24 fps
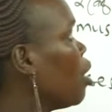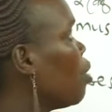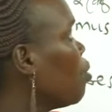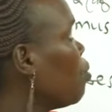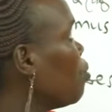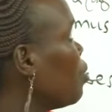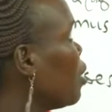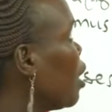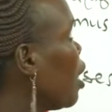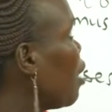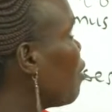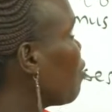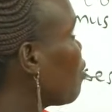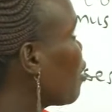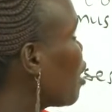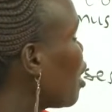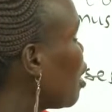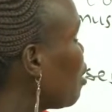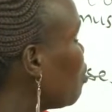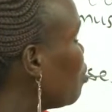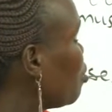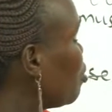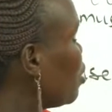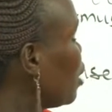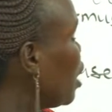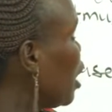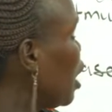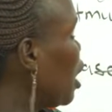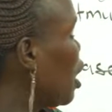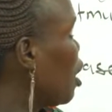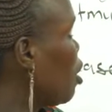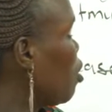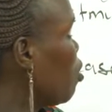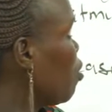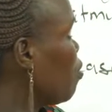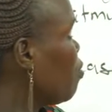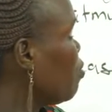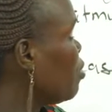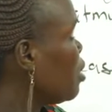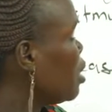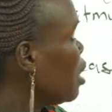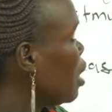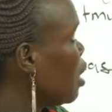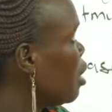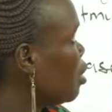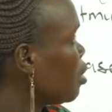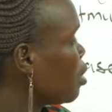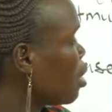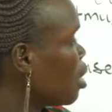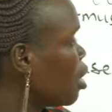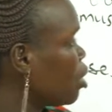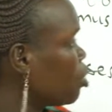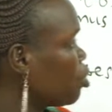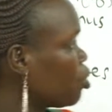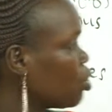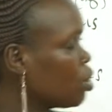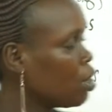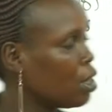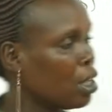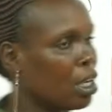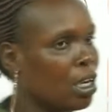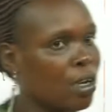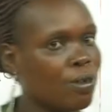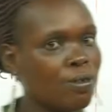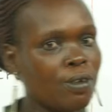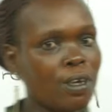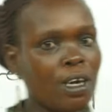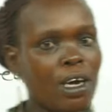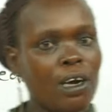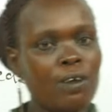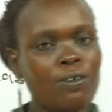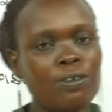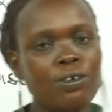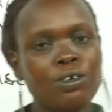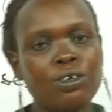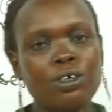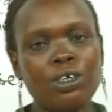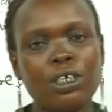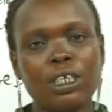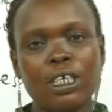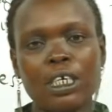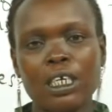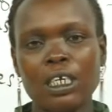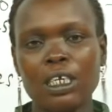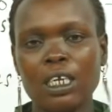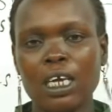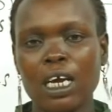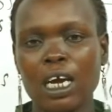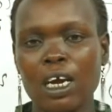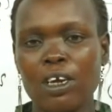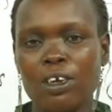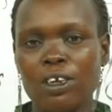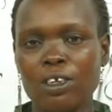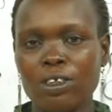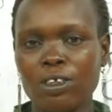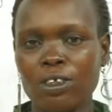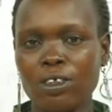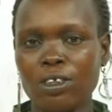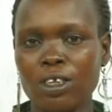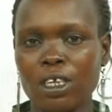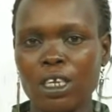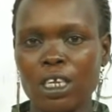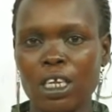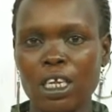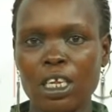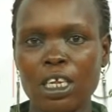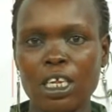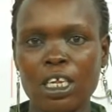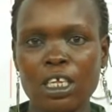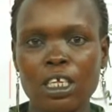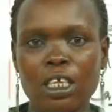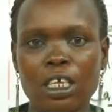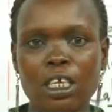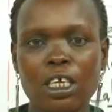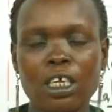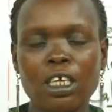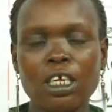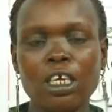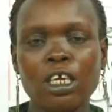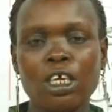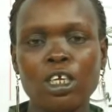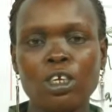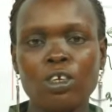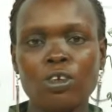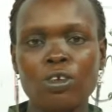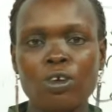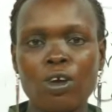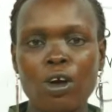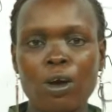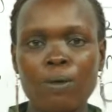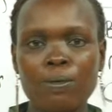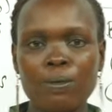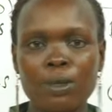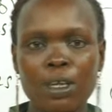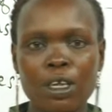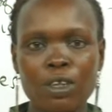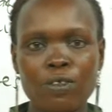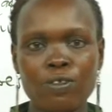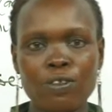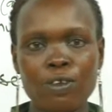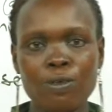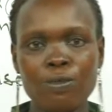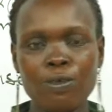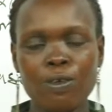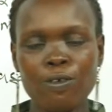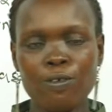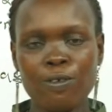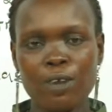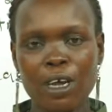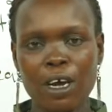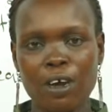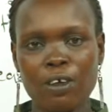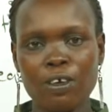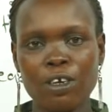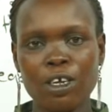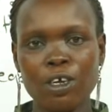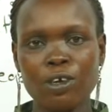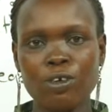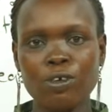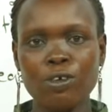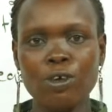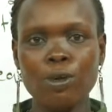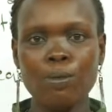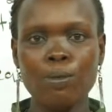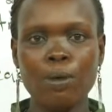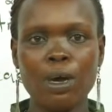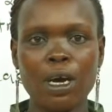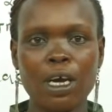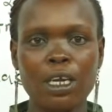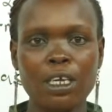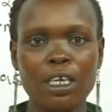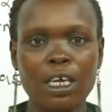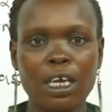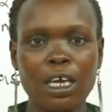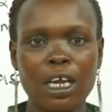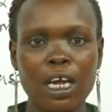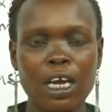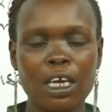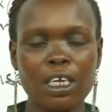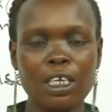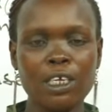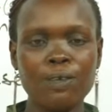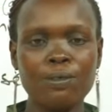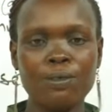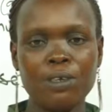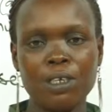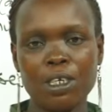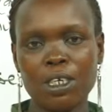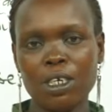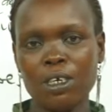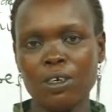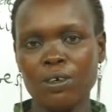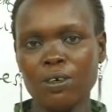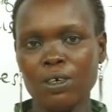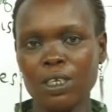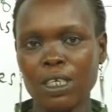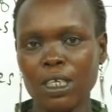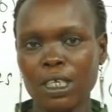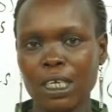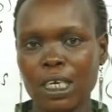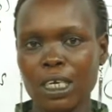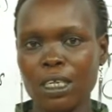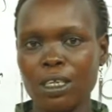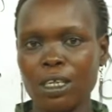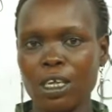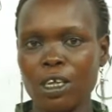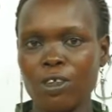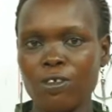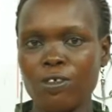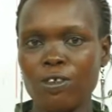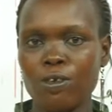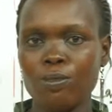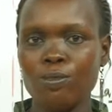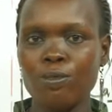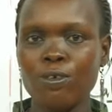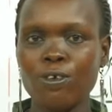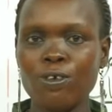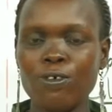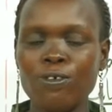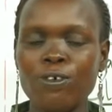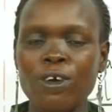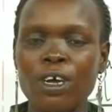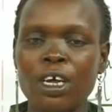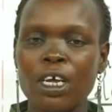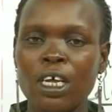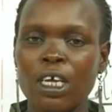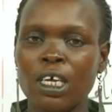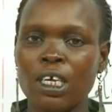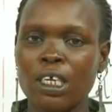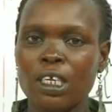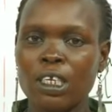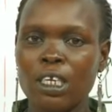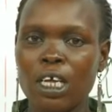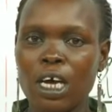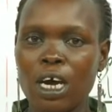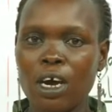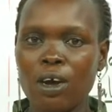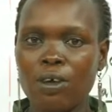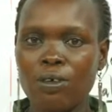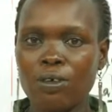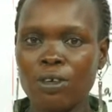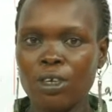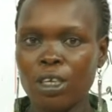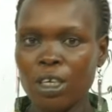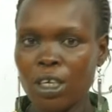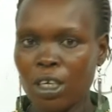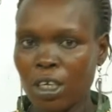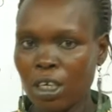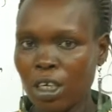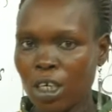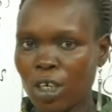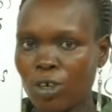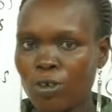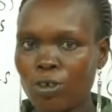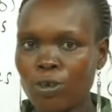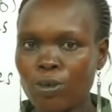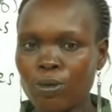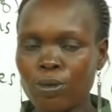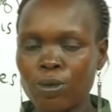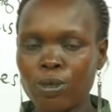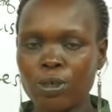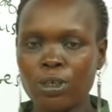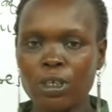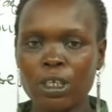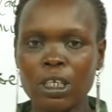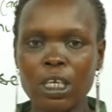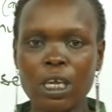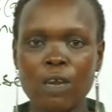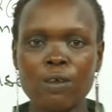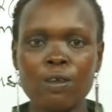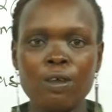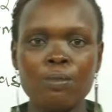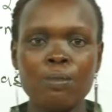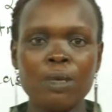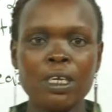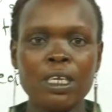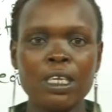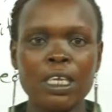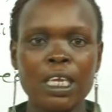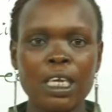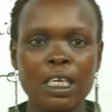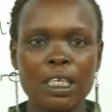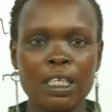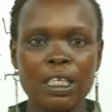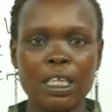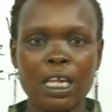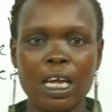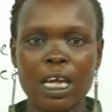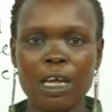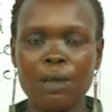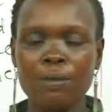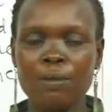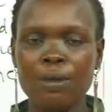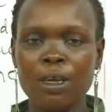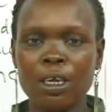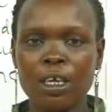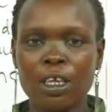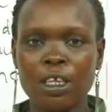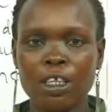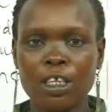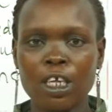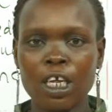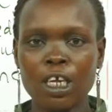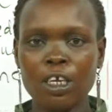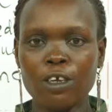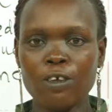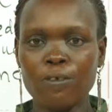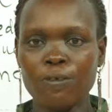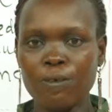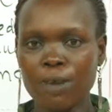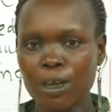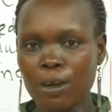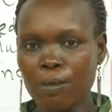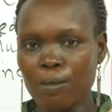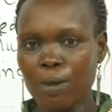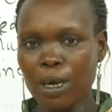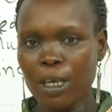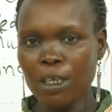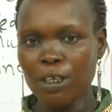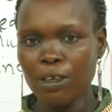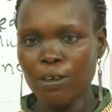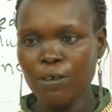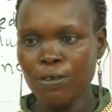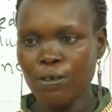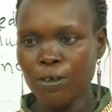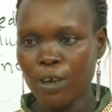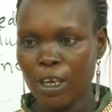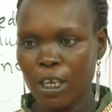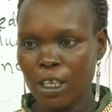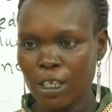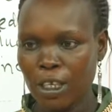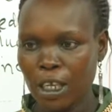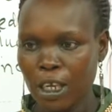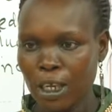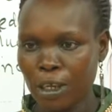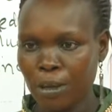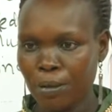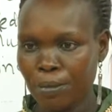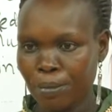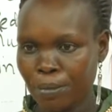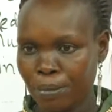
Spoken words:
we have come to the end of this lesson, and we have known that the ionization energy drops as we move down the group, and the reactivity increases as we move down the group. So till we meet next time, thank you very much for listening.